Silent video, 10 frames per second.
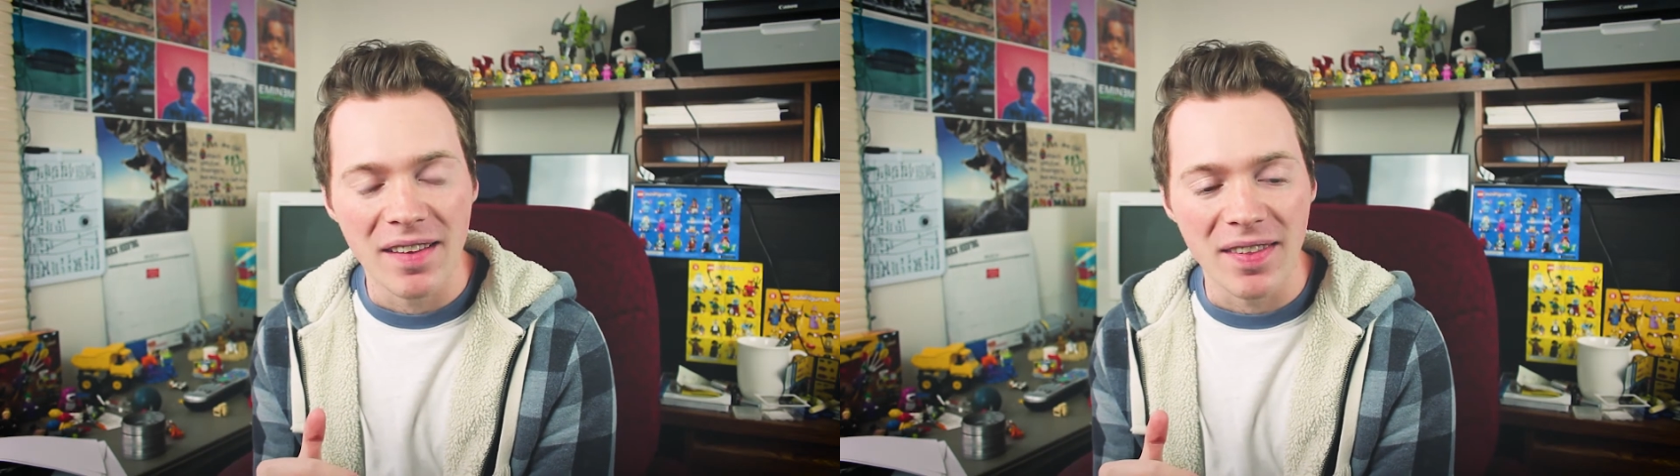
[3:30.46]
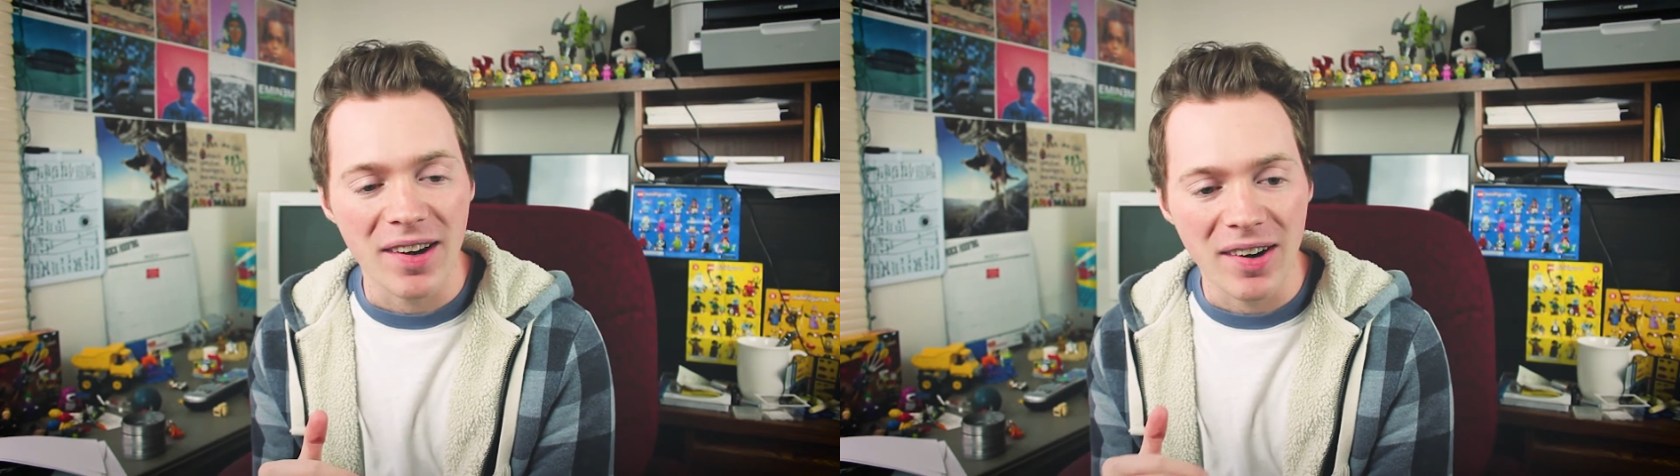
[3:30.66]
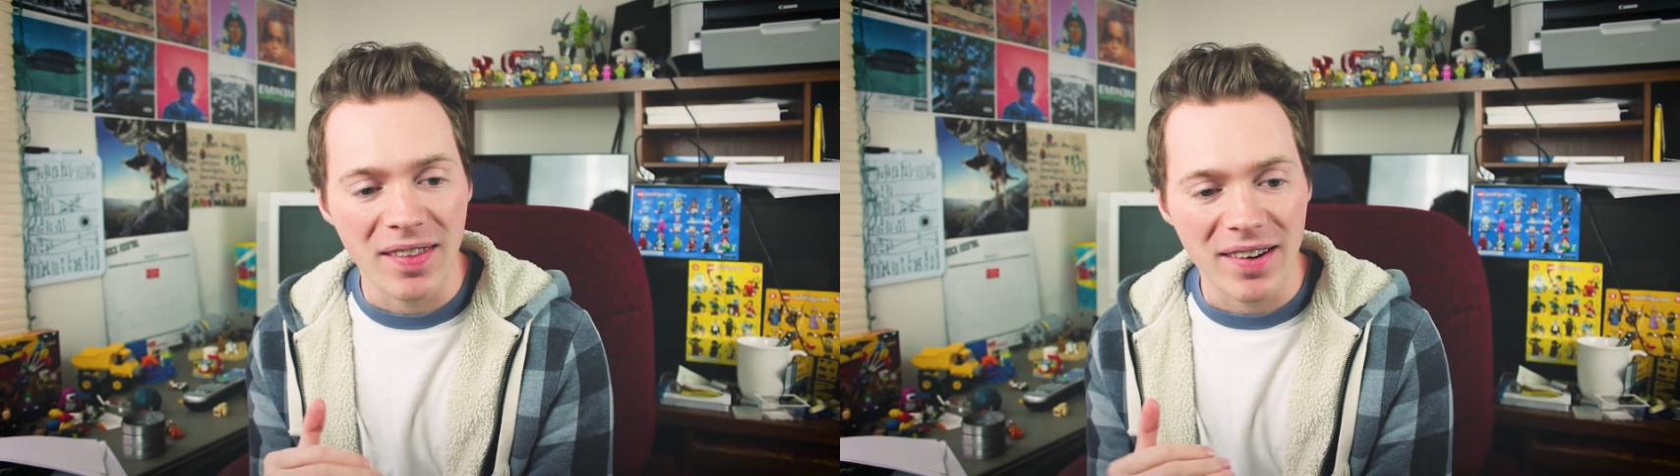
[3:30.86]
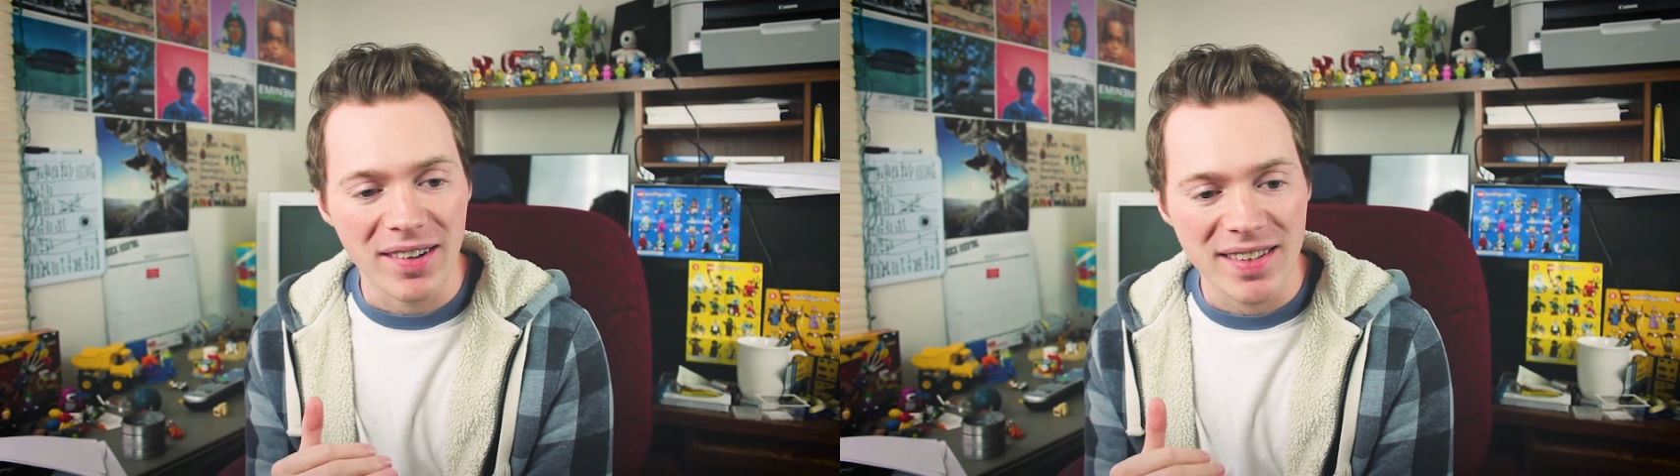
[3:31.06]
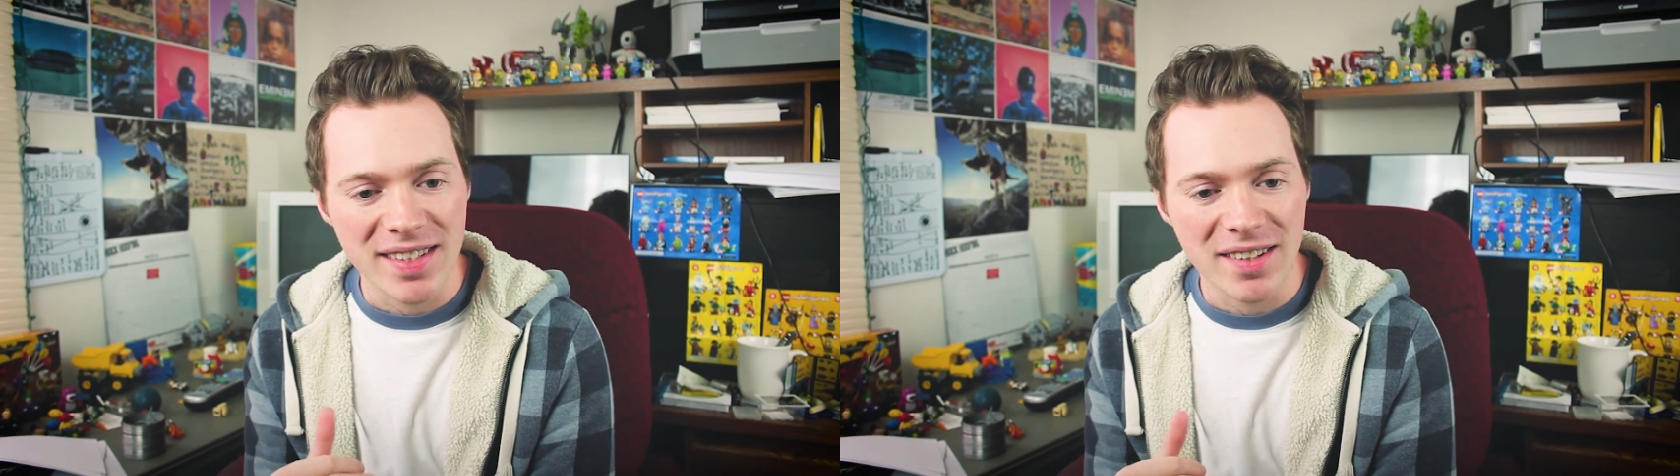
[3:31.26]
they're
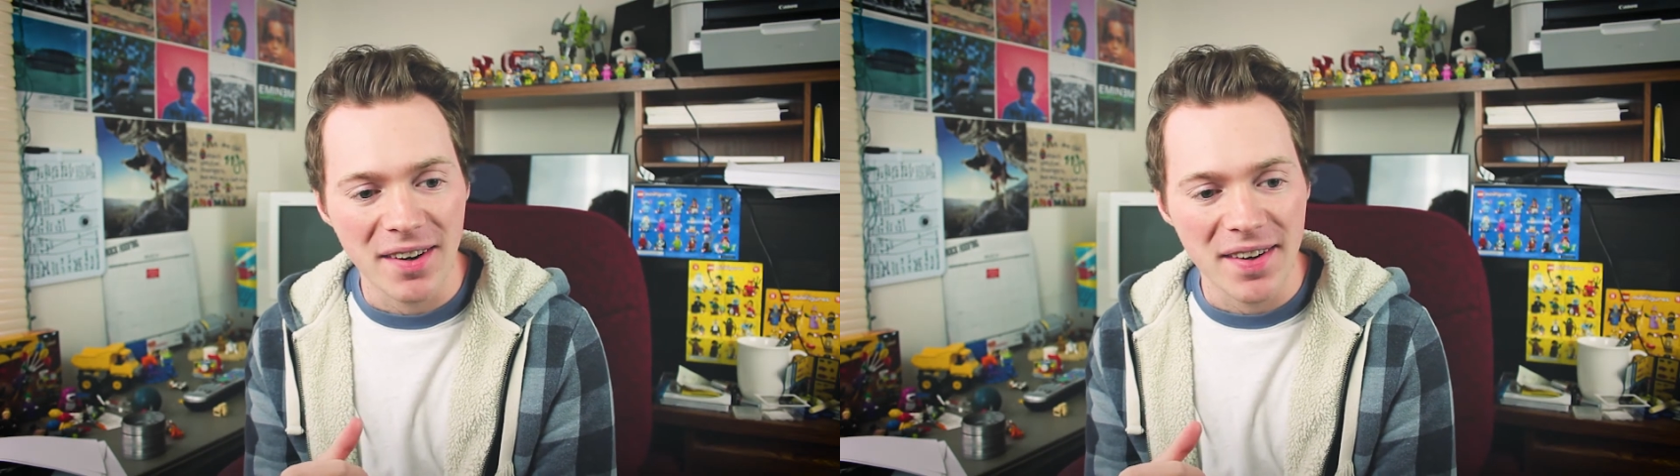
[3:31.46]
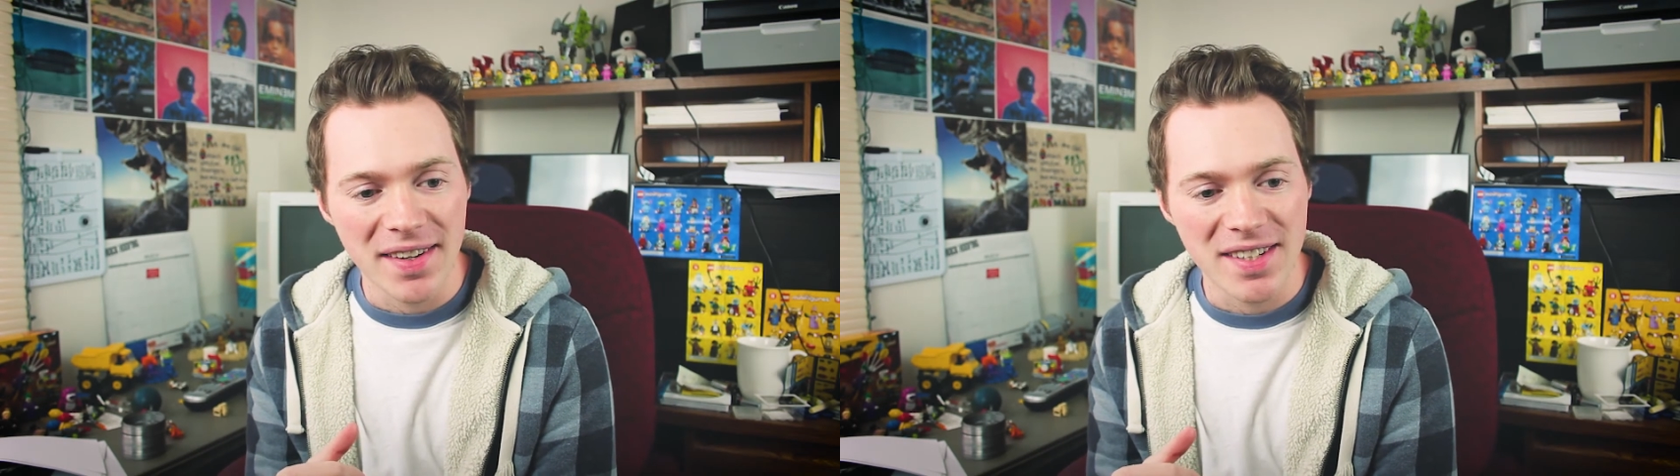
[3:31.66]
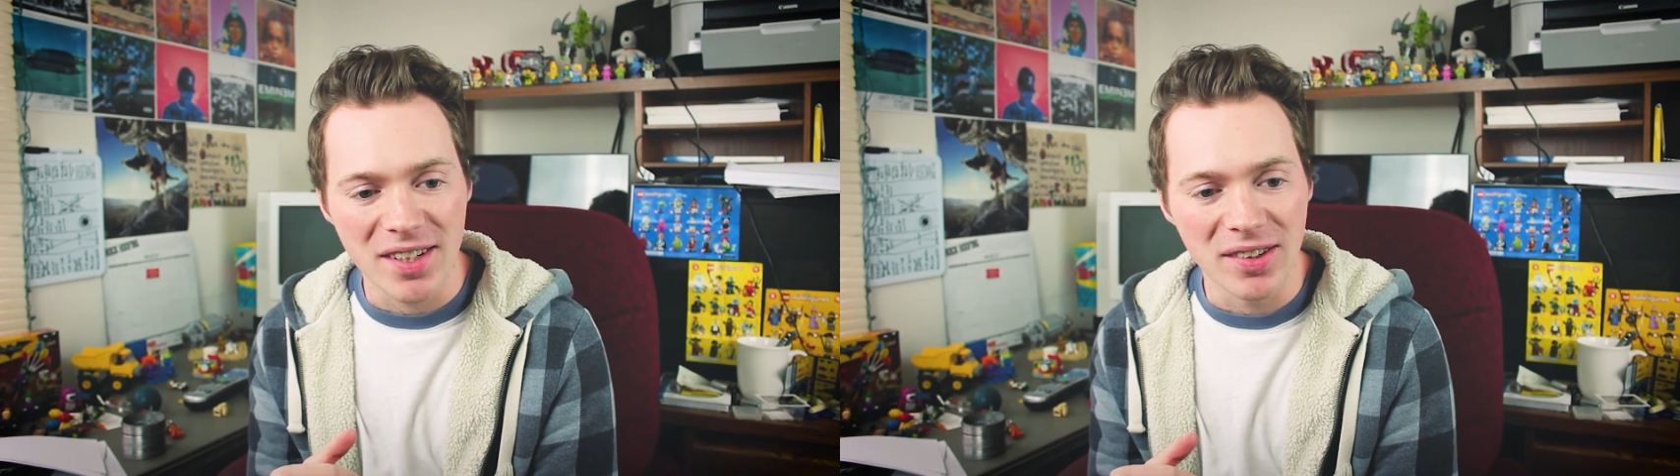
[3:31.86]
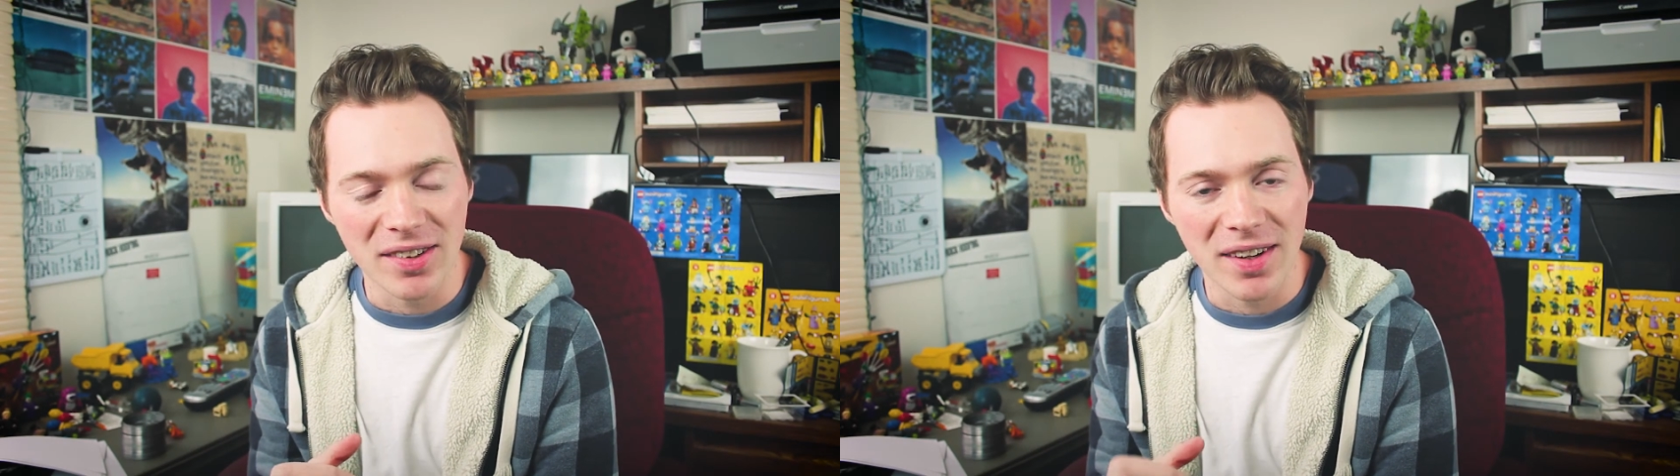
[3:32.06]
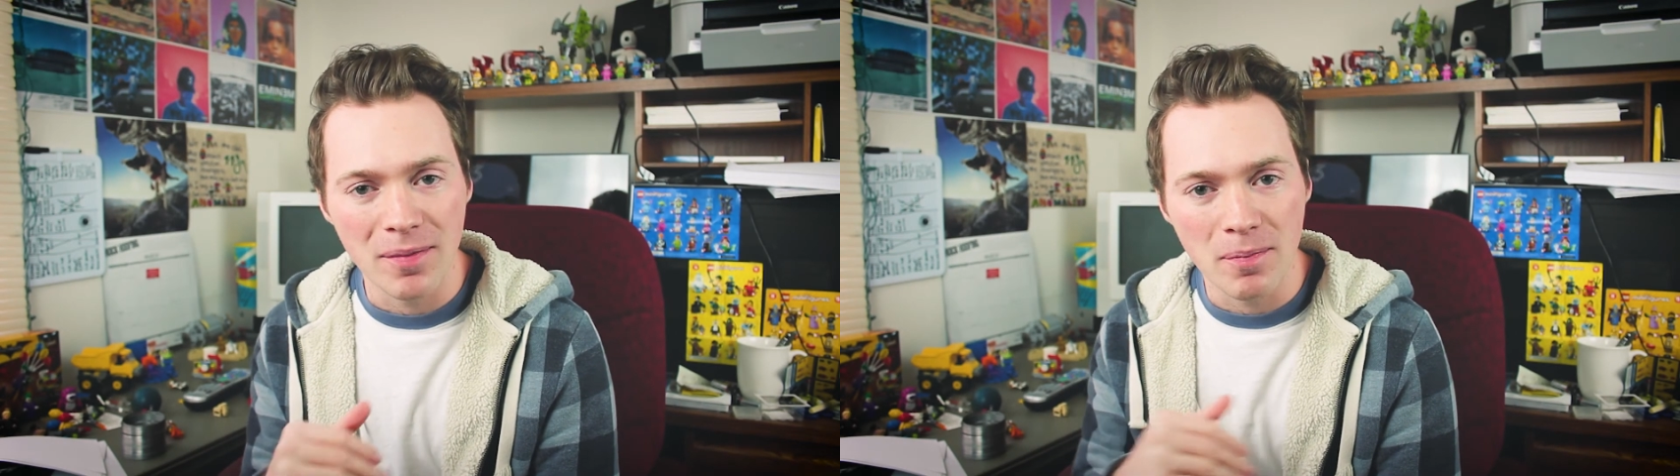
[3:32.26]
just going
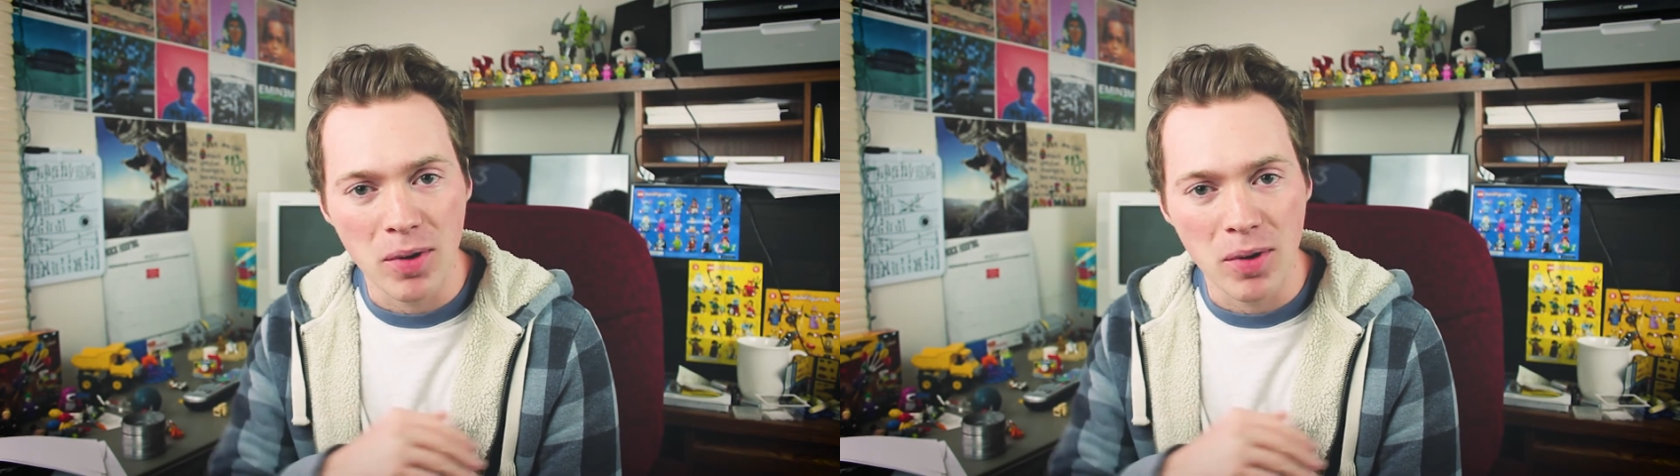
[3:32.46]
to